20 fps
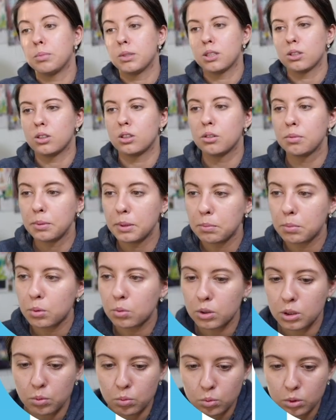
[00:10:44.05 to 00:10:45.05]
A lot of people want
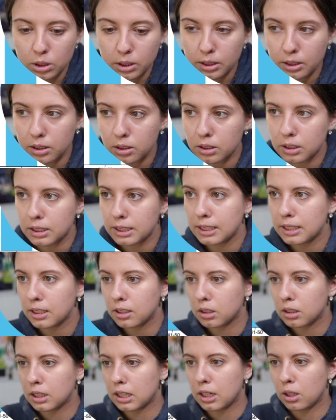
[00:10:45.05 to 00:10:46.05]
to work there. Data
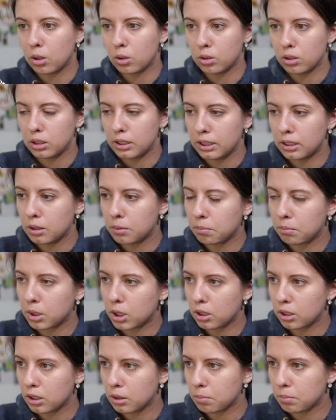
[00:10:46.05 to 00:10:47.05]
cloud, data
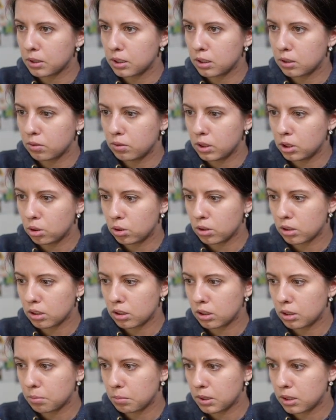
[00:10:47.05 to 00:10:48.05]
marketplace, featured
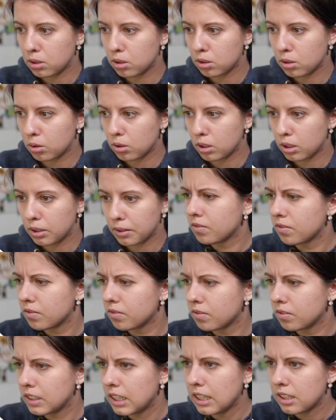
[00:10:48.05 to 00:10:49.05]
snippets. Okay,
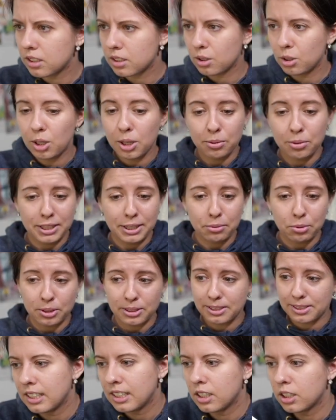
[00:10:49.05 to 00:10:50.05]
that's a lot of keywords.